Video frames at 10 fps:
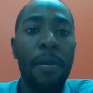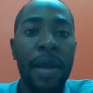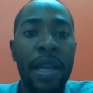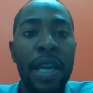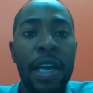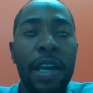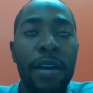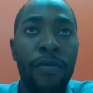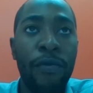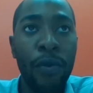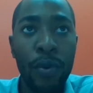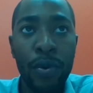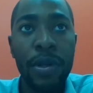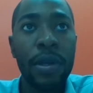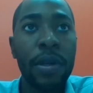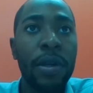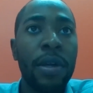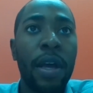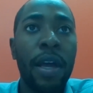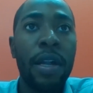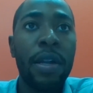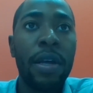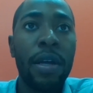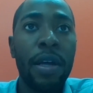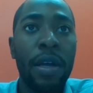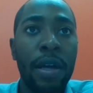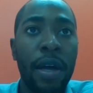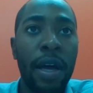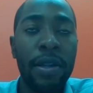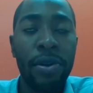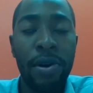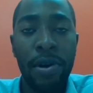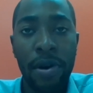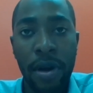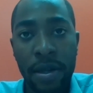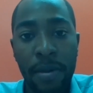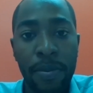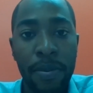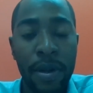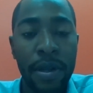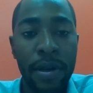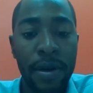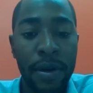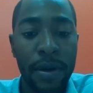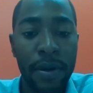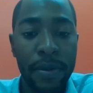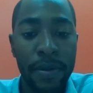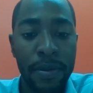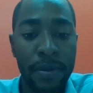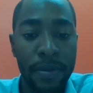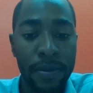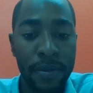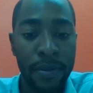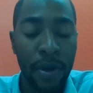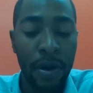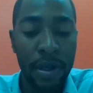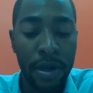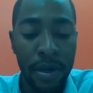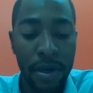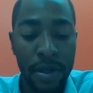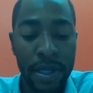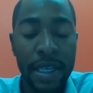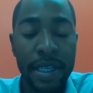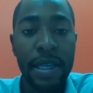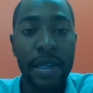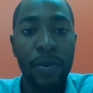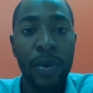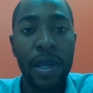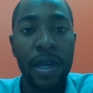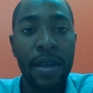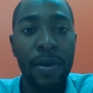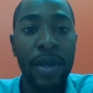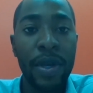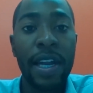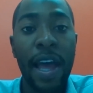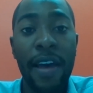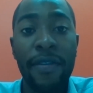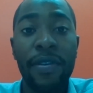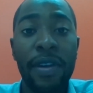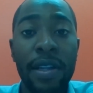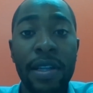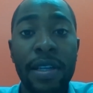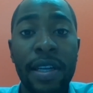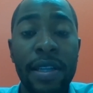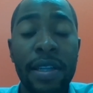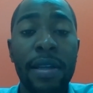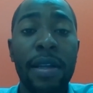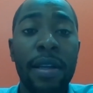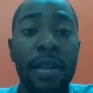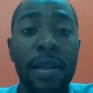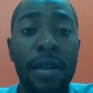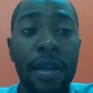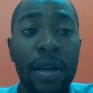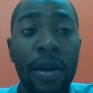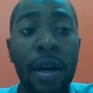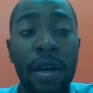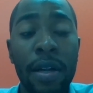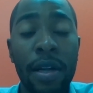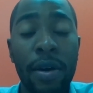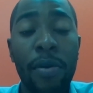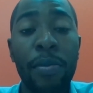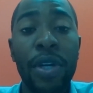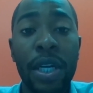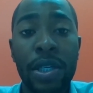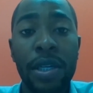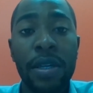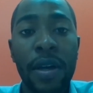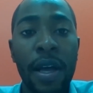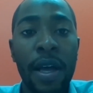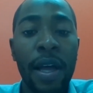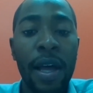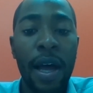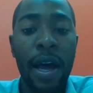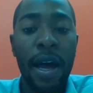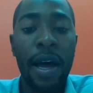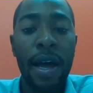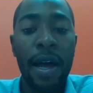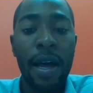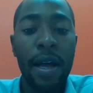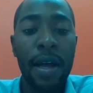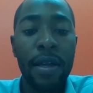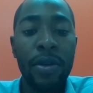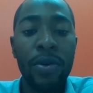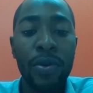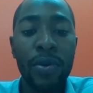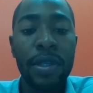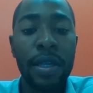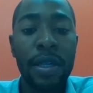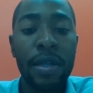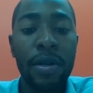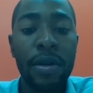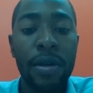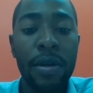meaning food, and uh, other other other other things that we we can have in in the in accommodation are uh, used in